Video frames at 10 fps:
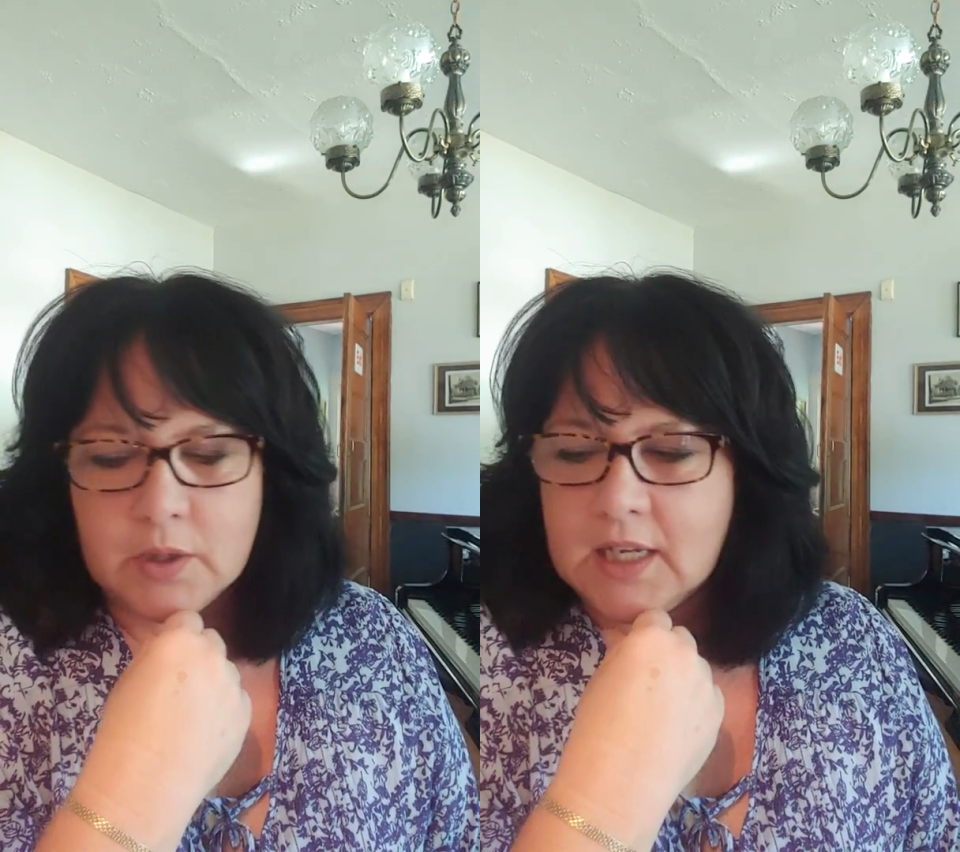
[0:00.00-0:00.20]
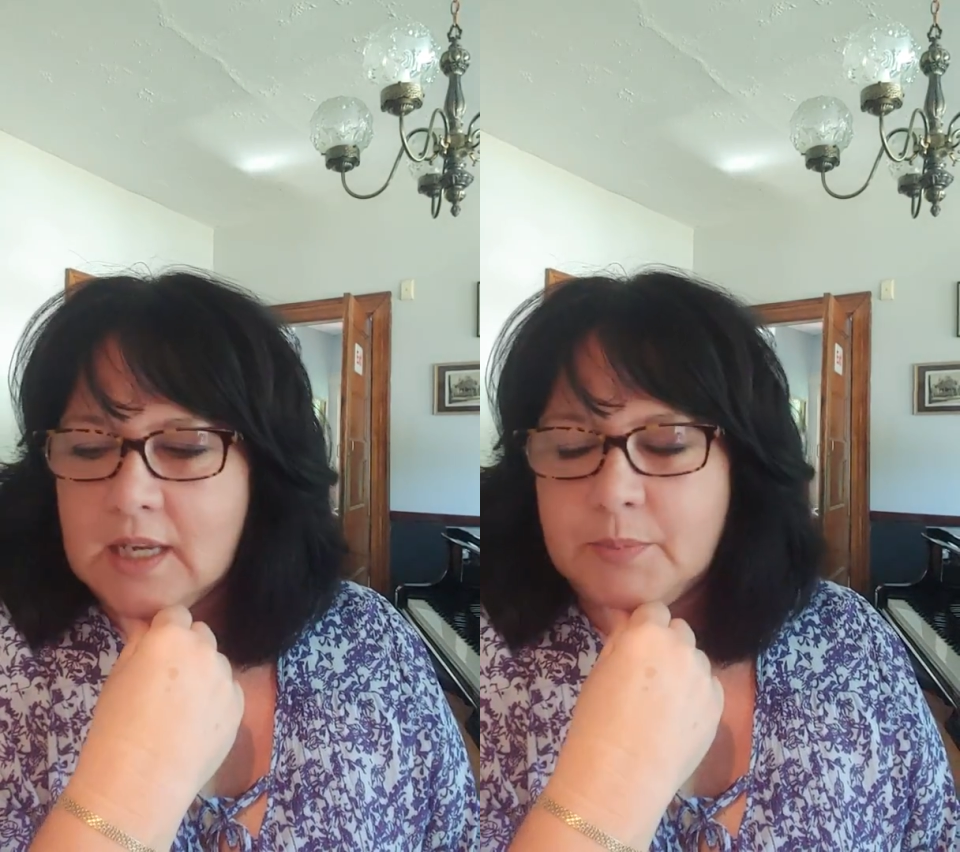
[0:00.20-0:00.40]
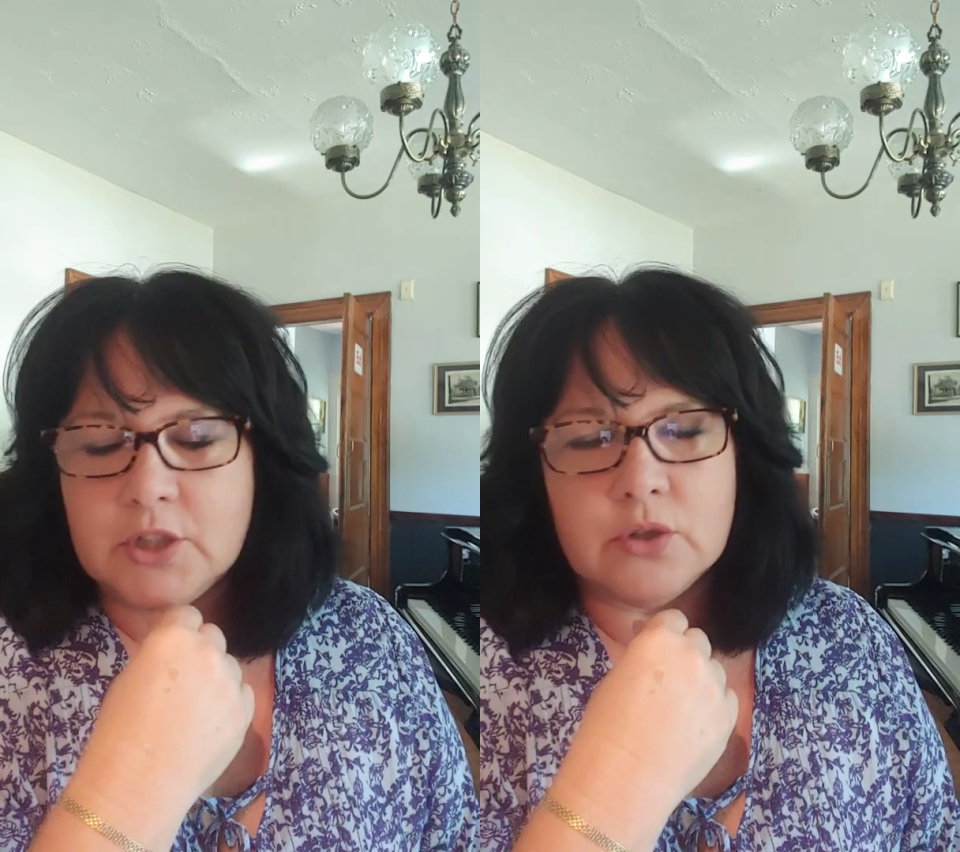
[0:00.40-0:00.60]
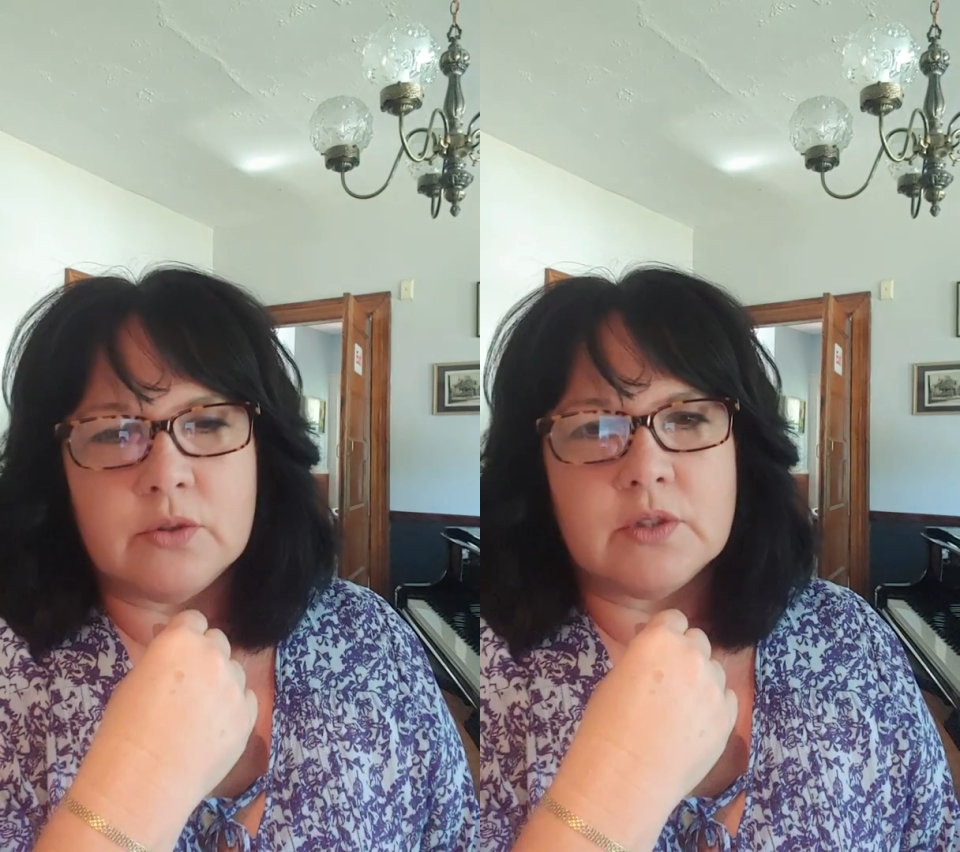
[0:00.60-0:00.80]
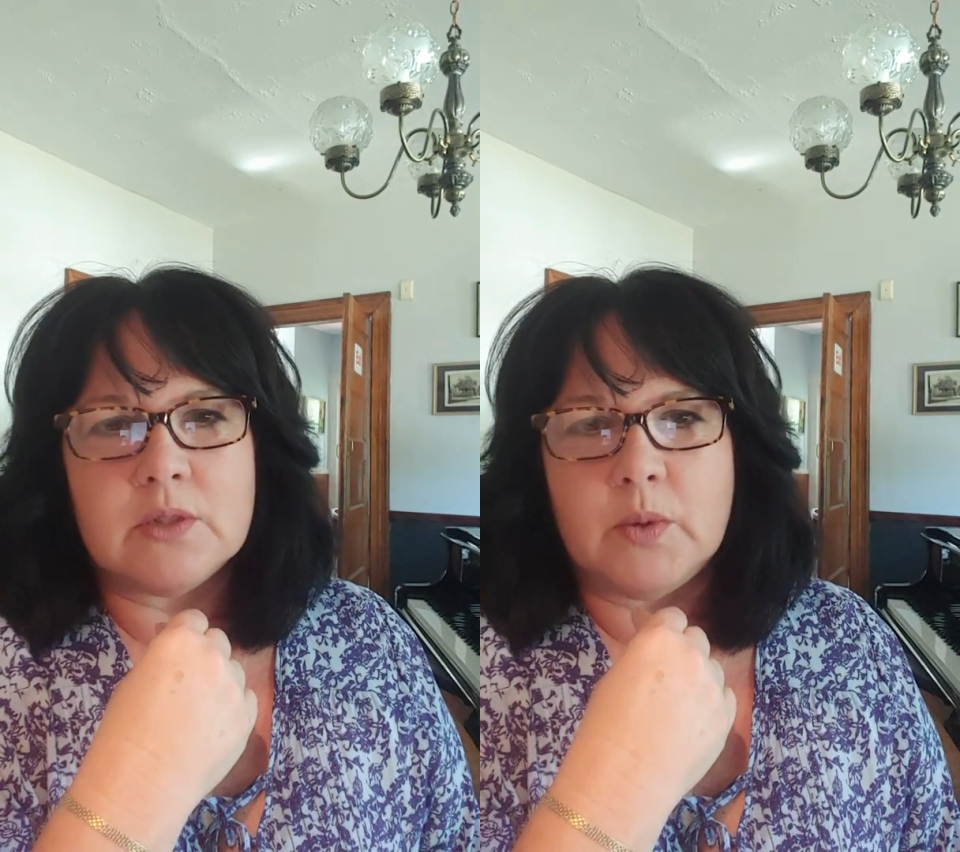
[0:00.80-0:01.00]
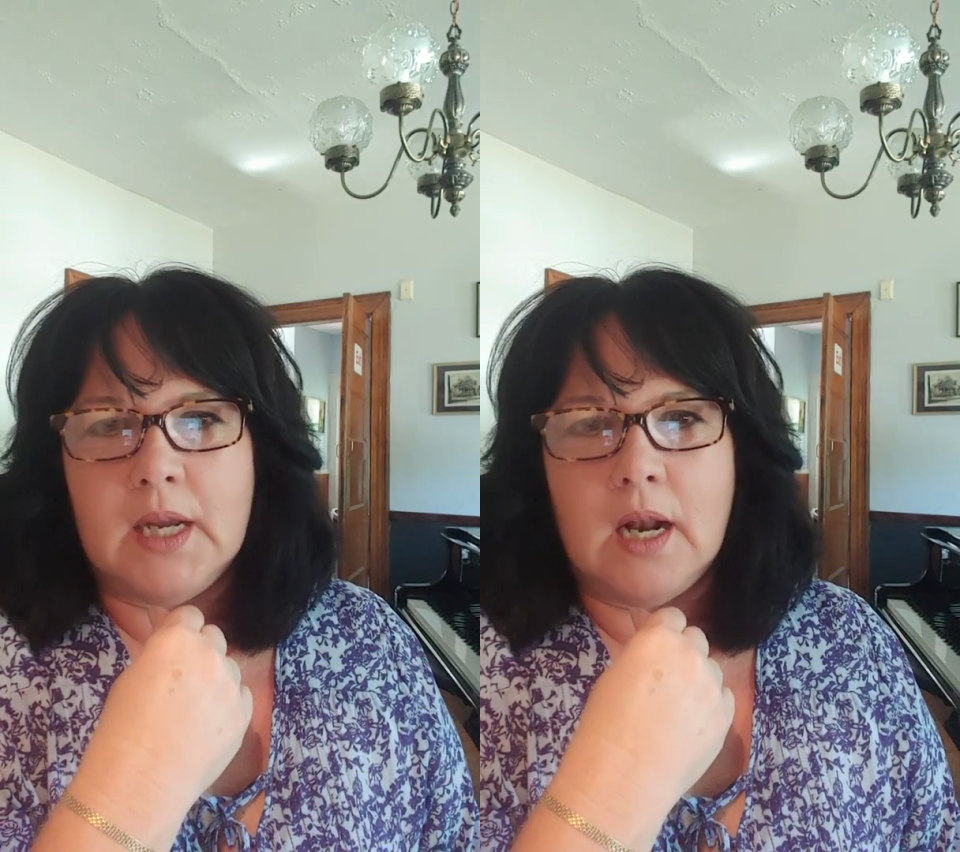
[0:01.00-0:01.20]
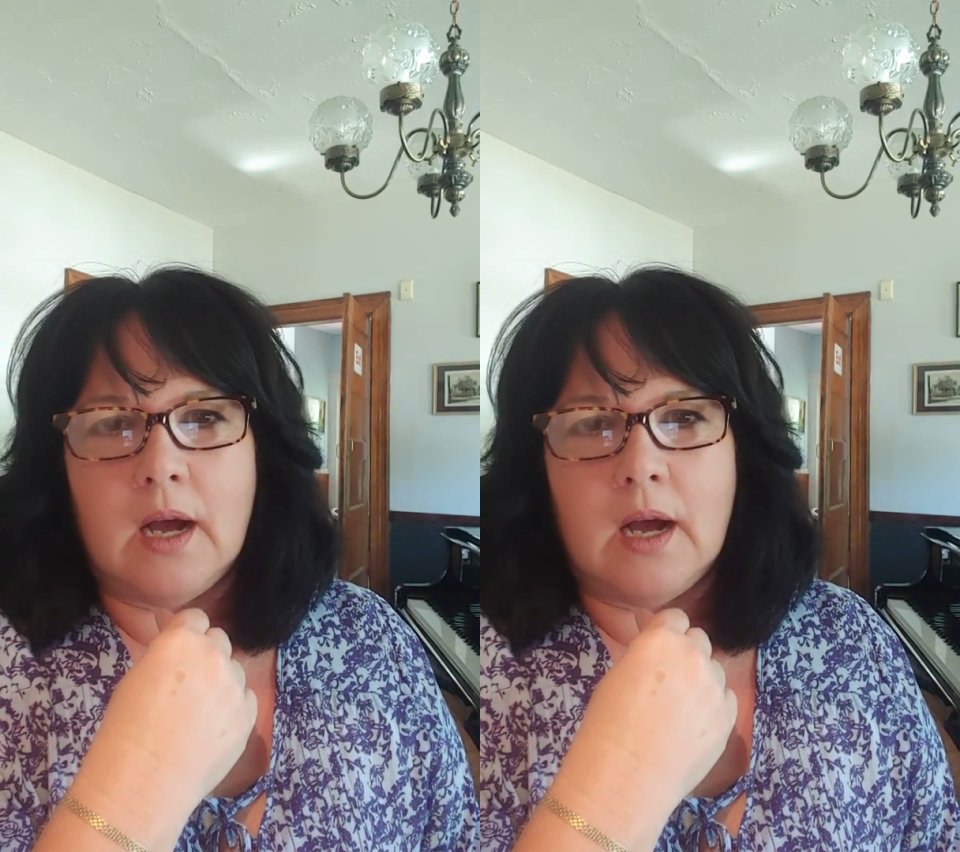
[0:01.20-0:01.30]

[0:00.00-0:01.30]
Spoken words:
want to keep it short and sweet.